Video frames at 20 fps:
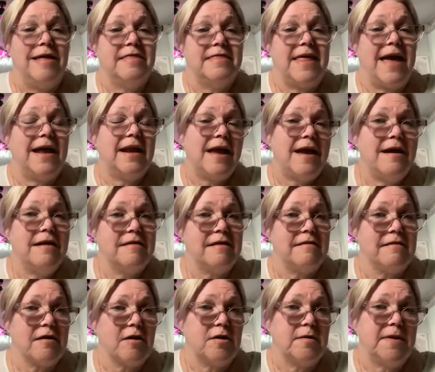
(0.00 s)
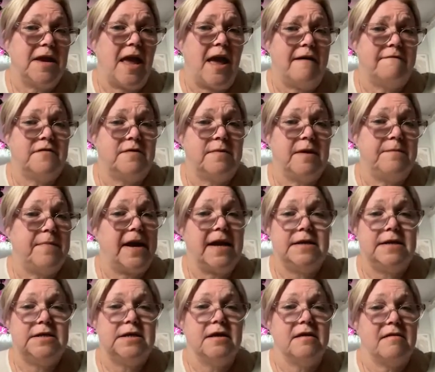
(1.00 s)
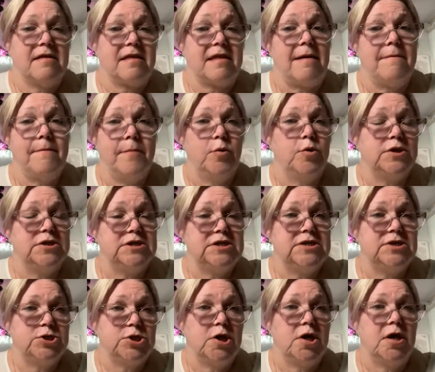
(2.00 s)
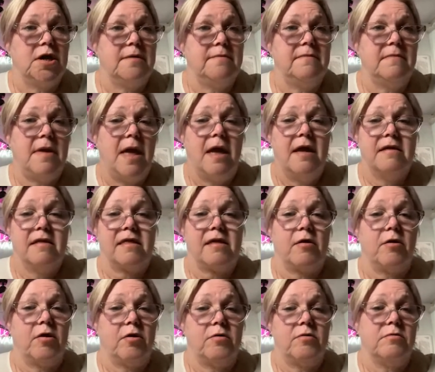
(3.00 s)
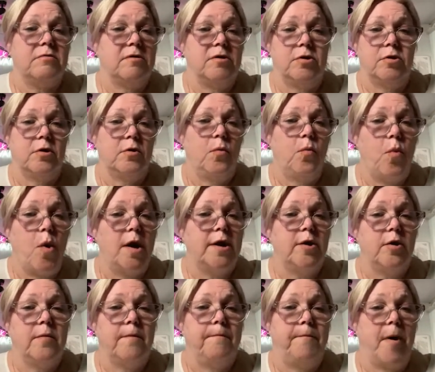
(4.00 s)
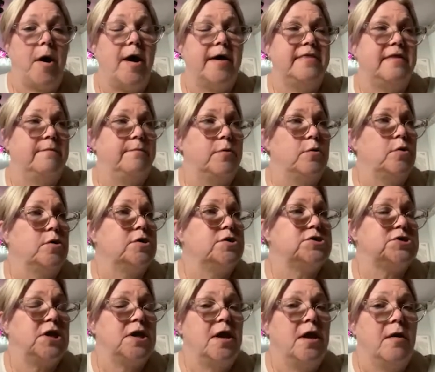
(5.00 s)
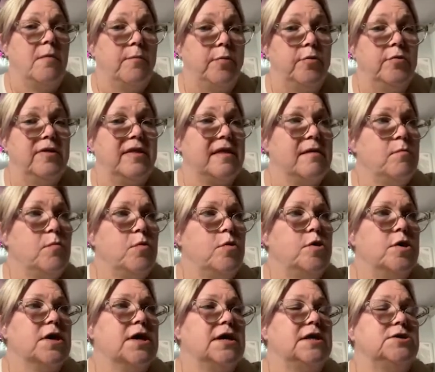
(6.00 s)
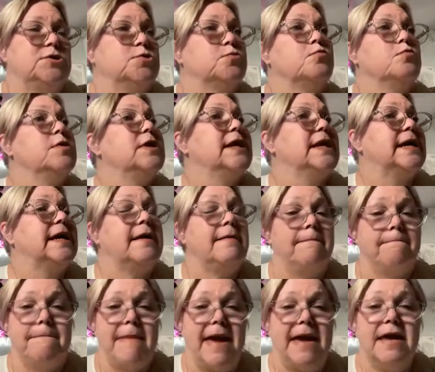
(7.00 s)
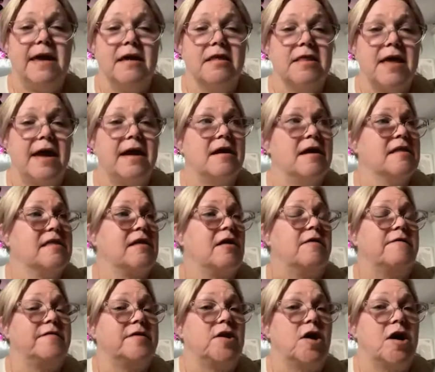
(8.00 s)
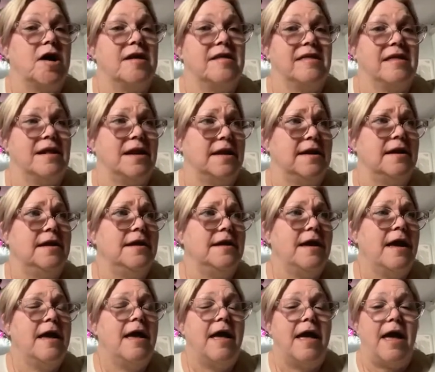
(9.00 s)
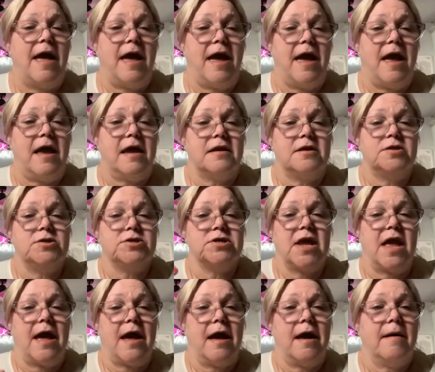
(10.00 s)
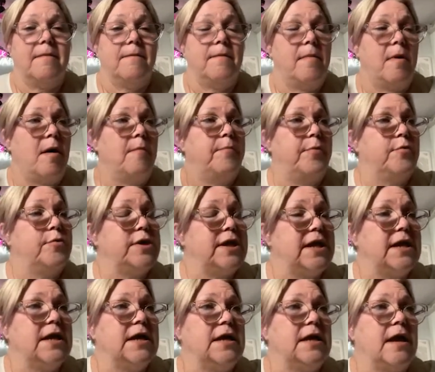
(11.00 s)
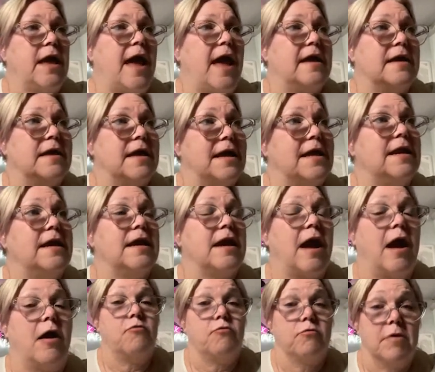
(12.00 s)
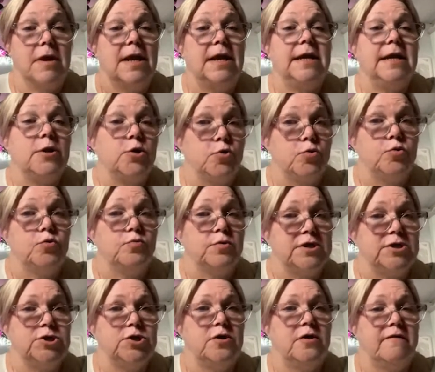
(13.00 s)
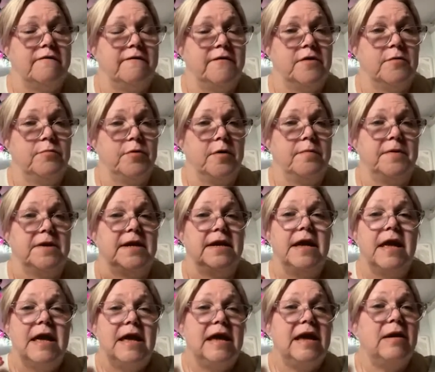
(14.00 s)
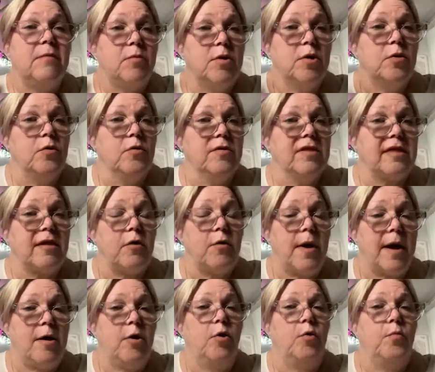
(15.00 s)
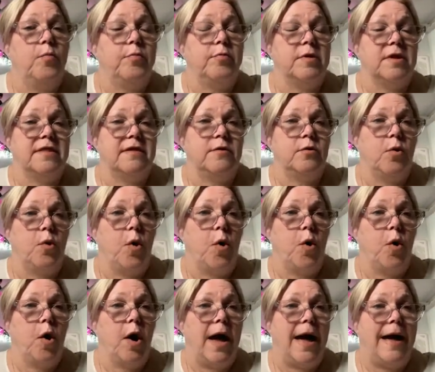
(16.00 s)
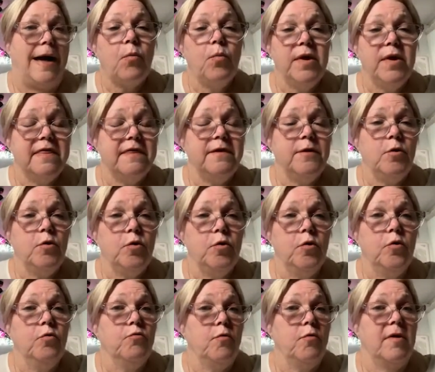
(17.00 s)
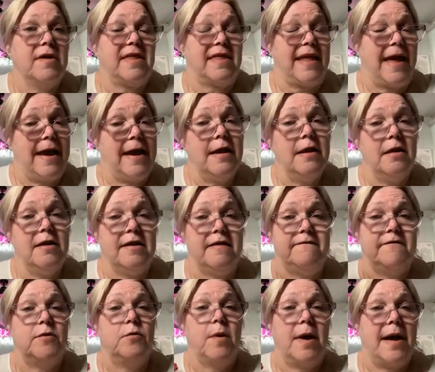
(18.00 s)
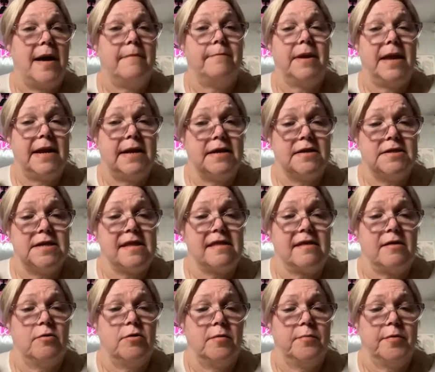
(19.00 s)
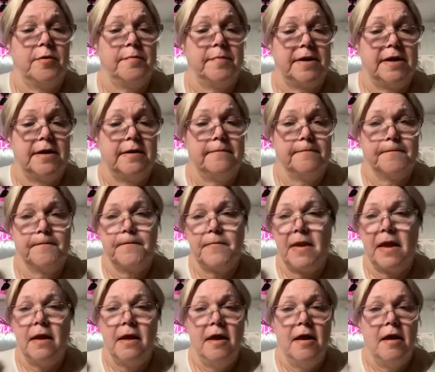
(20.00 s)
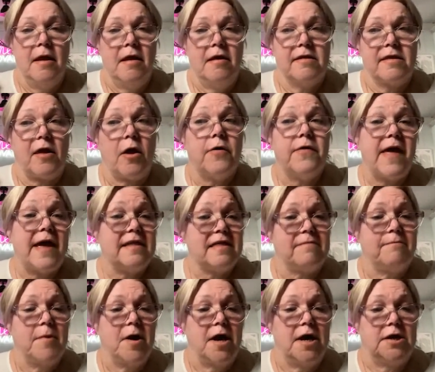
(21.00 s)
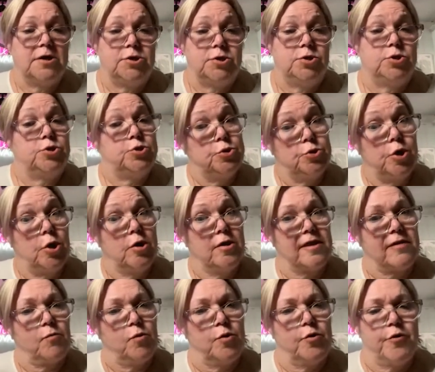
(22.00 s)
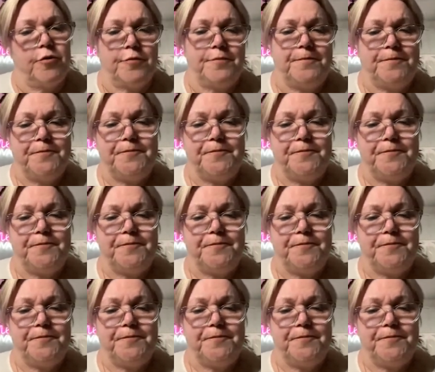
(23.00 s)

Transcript: That house is going to have to be painted at some point in time. So, why not bite the bullet, put some work into really making the house over nicely and putting it and getting really good return for the property. It will also help with your sale if you are planning to sell the property. So that's my $2 worth.